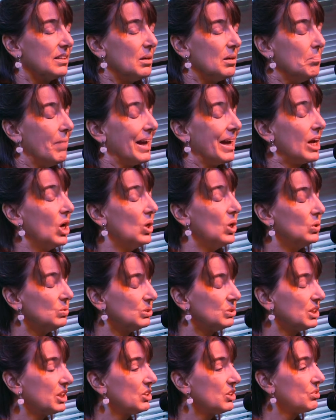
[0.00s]
My
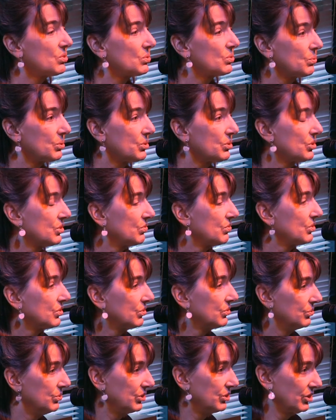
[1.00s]
only source of
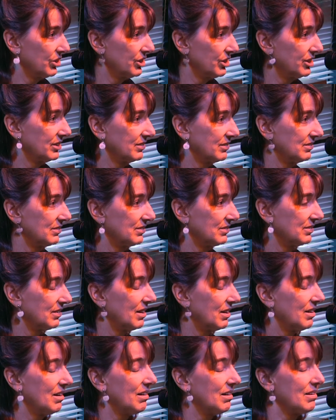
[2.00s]
succor
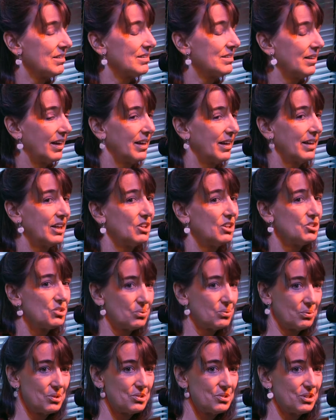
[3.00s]
are Dan and
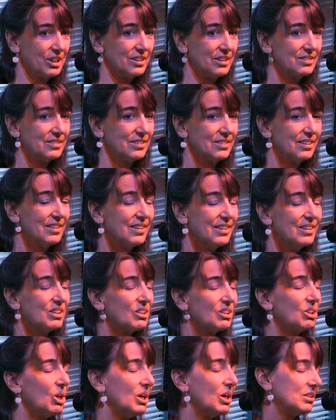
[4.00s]
Georgia,
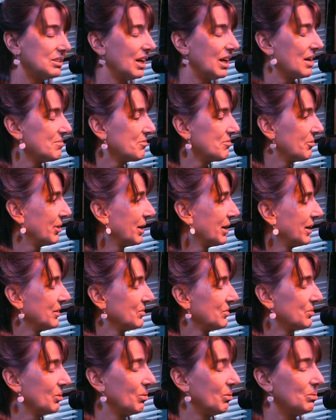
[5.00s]
longtime
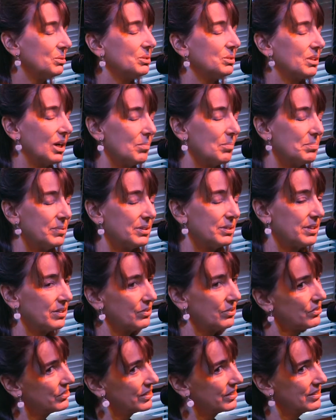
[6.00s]
friends, an older couple in
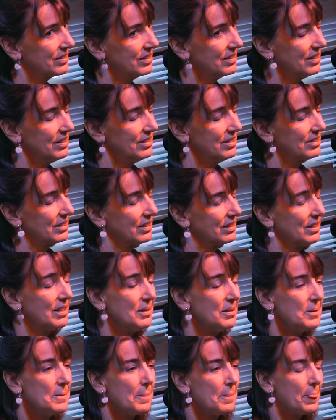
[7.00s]
their 60s, and
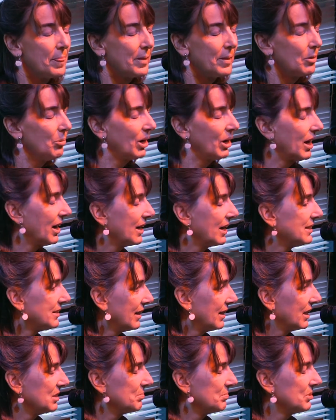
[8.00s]
when I
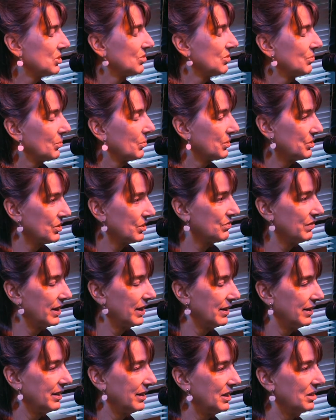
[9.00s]
tell them the divorce has
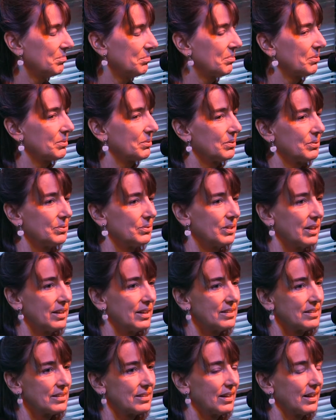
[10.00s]
finally come through,
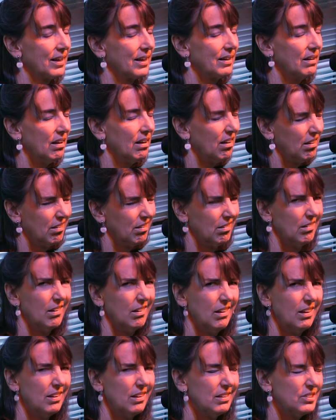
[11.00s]
they say, "Oh,
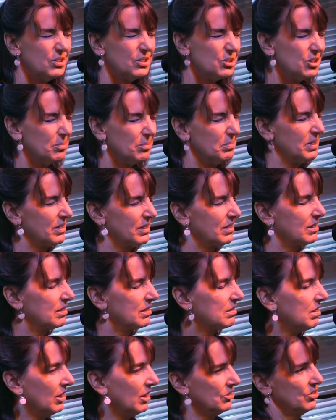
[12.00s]
Jim is
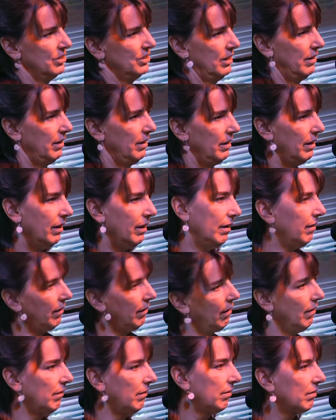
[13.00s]
such an
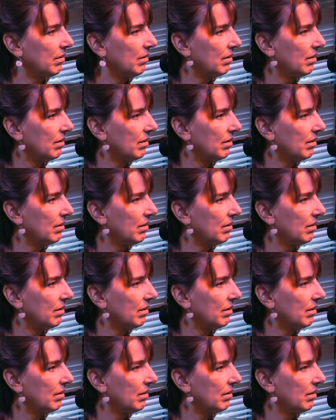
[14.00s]
idiot."